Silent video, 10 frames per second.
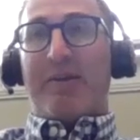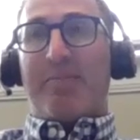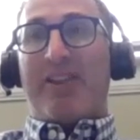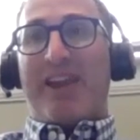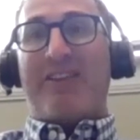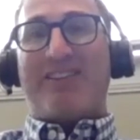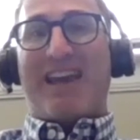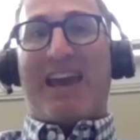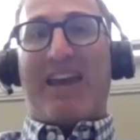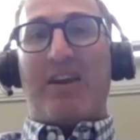But at the end of the
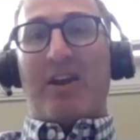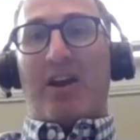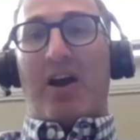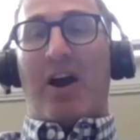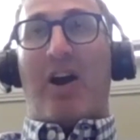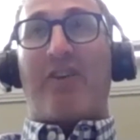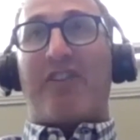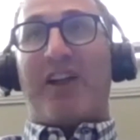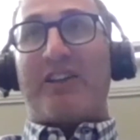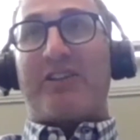day, our
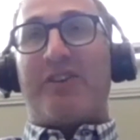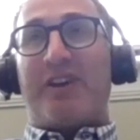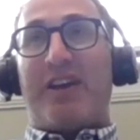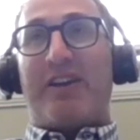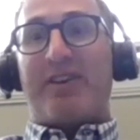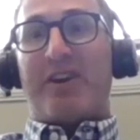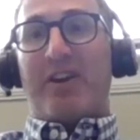philosophy is